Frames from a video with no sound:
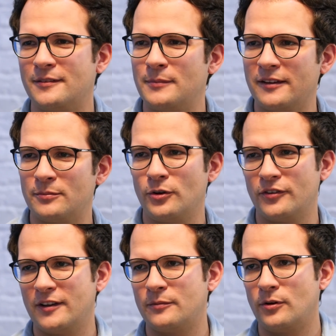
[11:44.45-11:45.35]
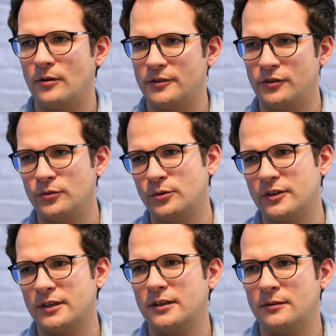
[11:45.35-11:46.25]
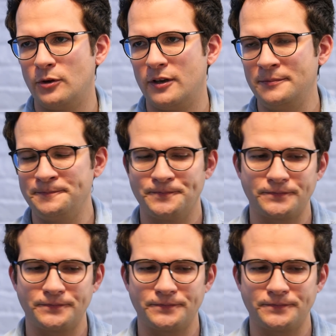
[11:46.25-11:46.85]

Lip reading: it makes more sense probably to do it in Berlin.